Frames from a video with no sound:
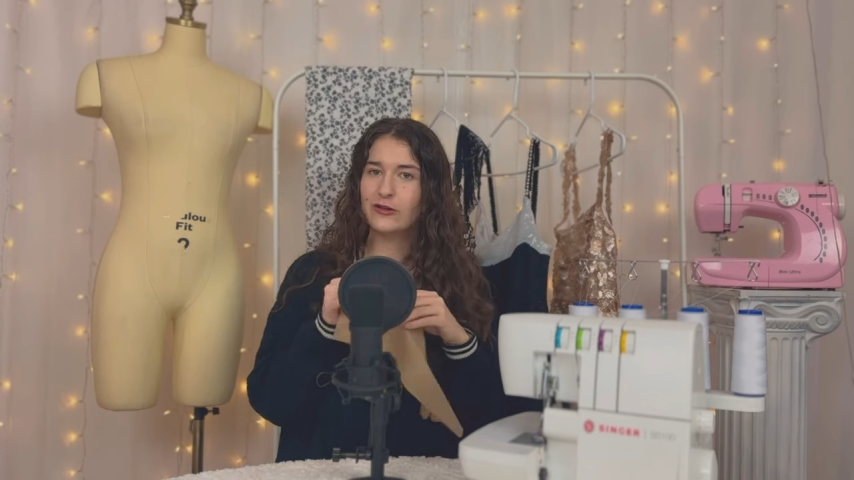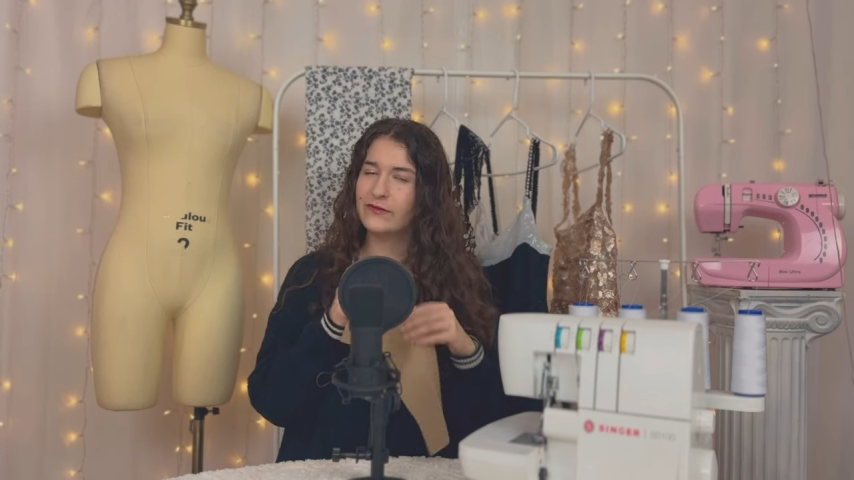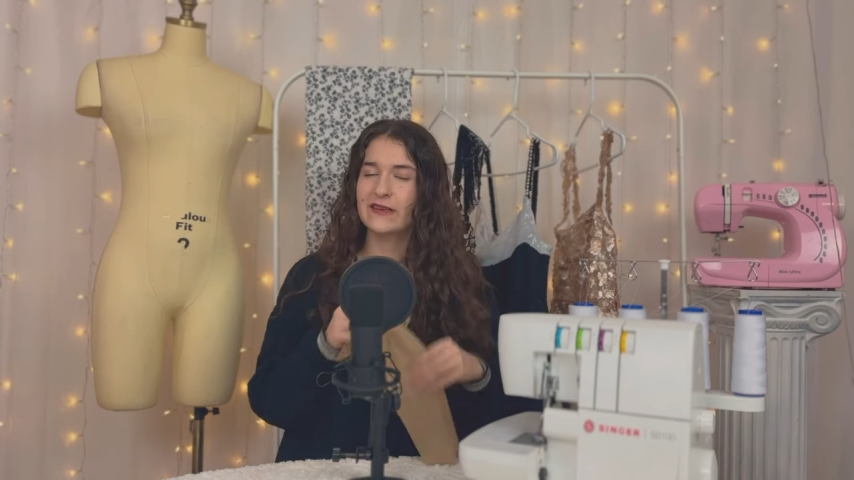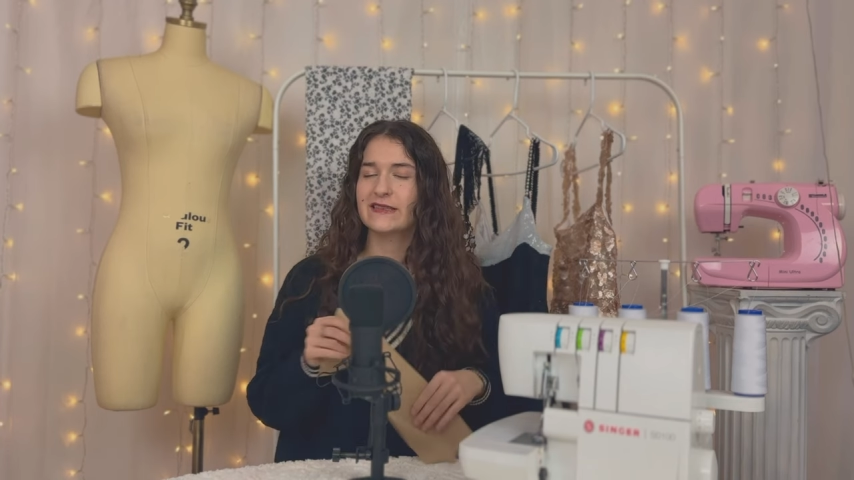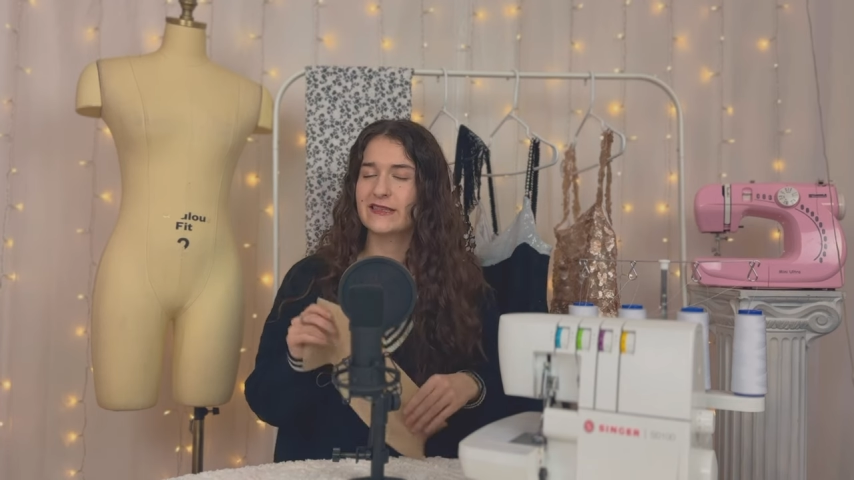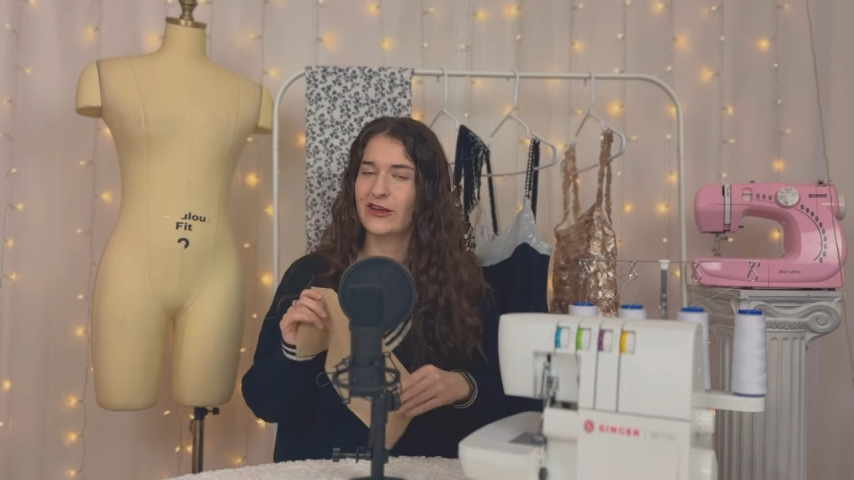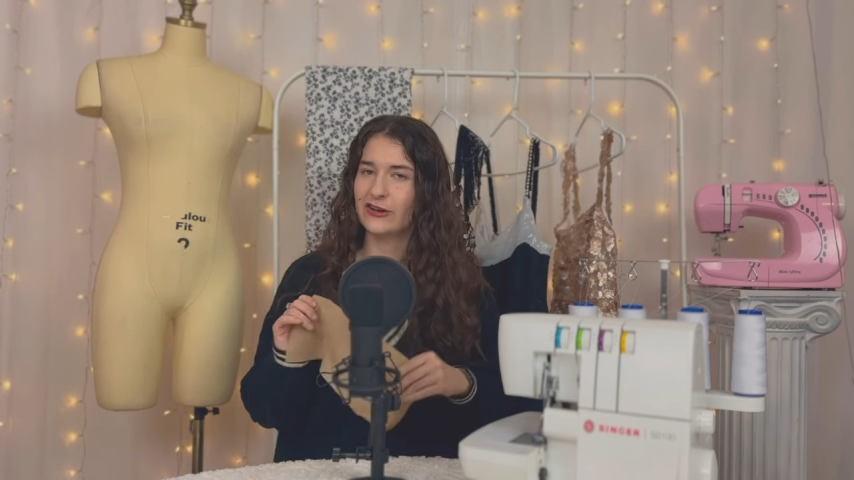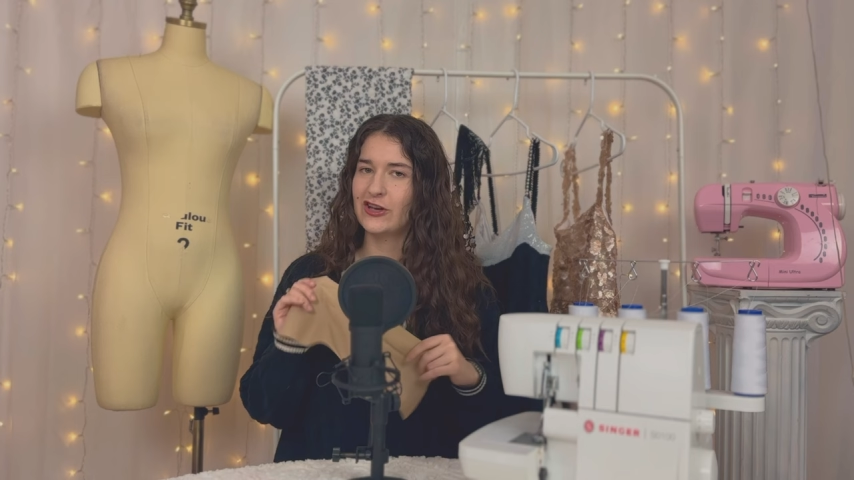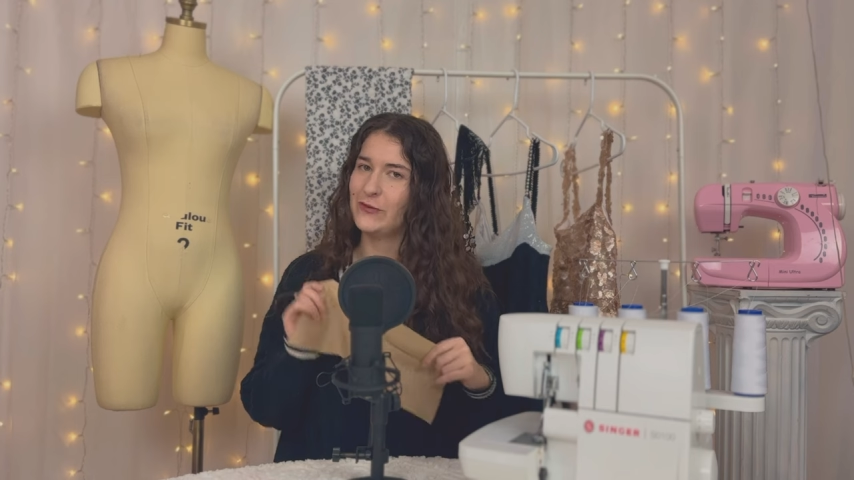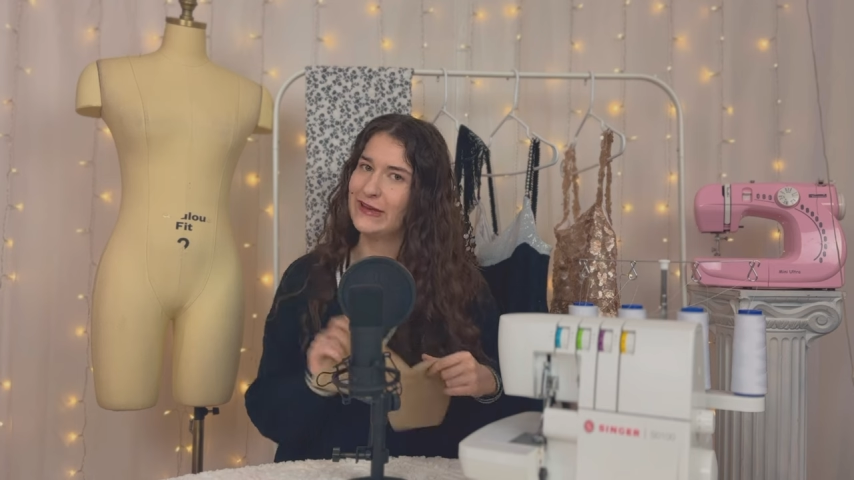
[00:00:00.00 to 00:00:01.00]
of this is gonna
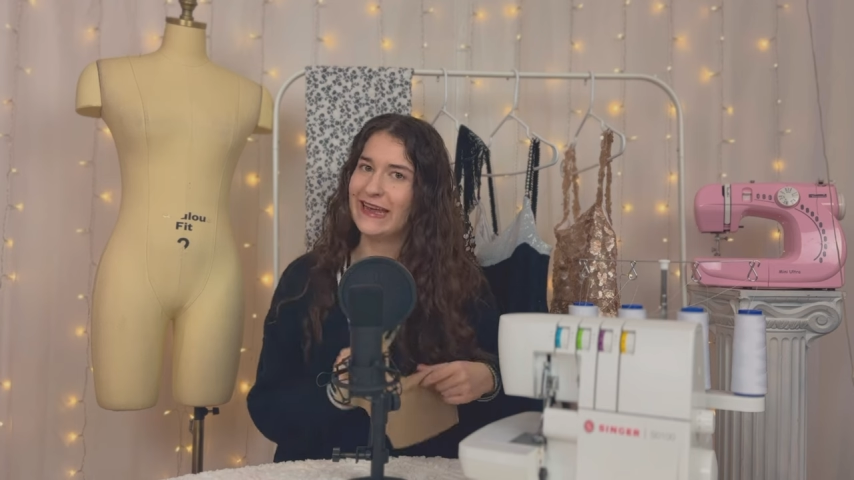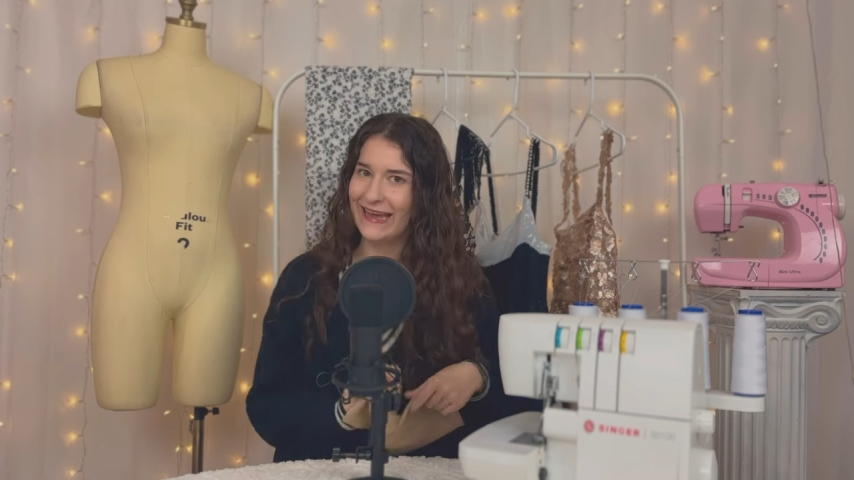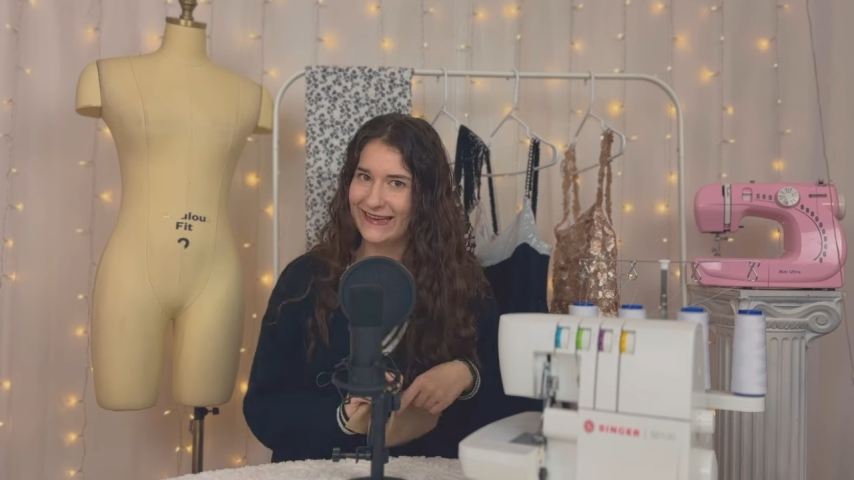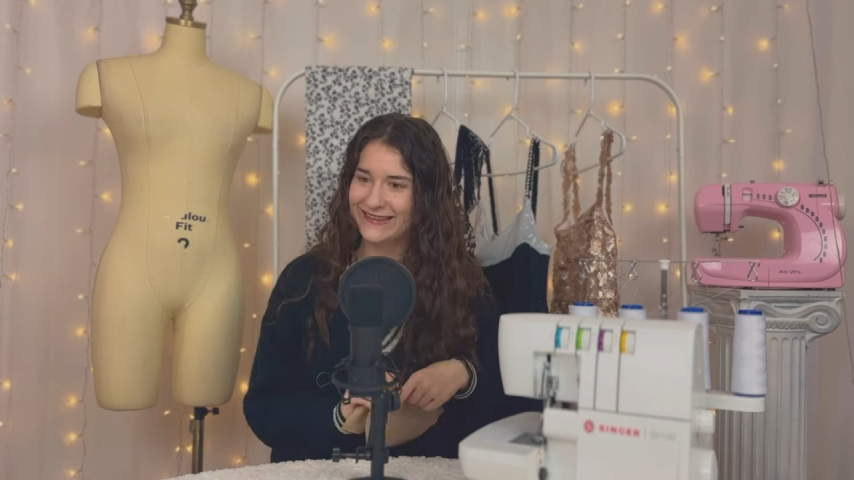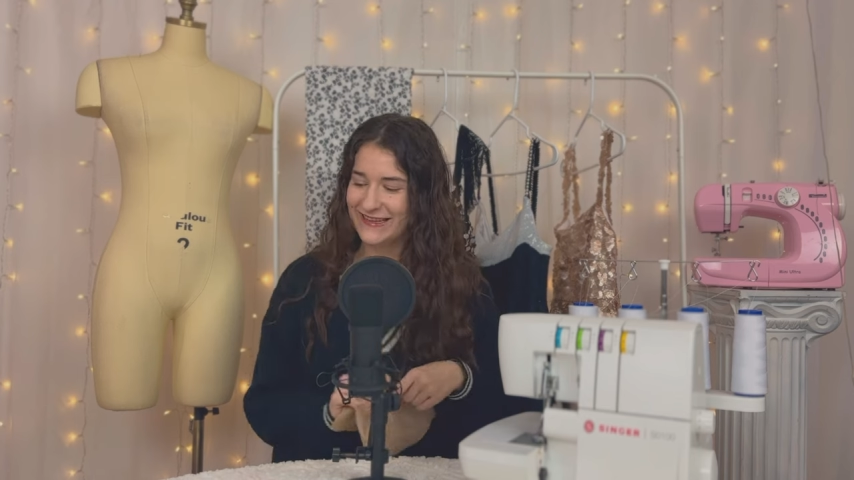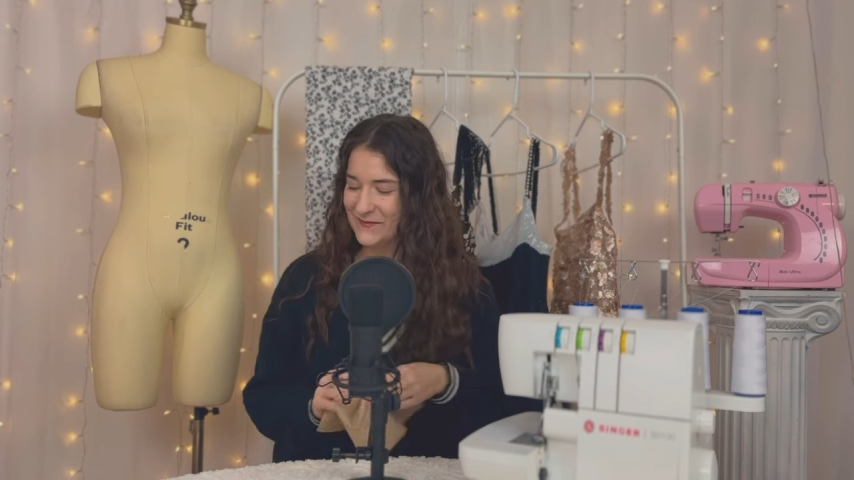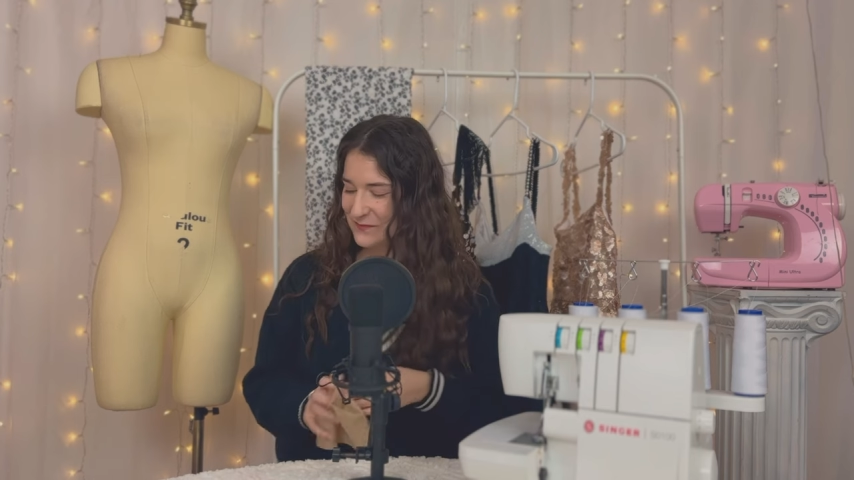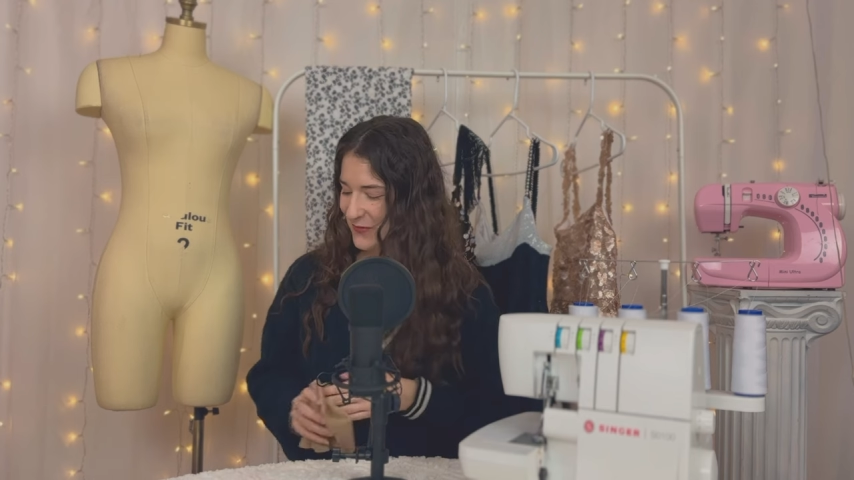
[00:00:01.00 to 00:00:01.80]
come in handy.